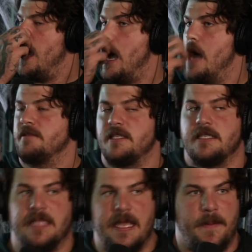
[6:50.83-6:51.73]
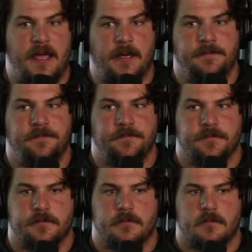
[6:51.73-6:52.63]
I'm sleeping
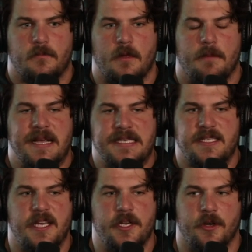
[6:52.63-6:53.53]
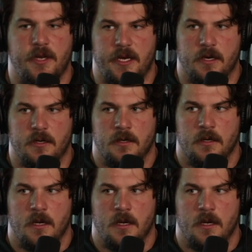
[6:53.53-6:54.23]
my senior year,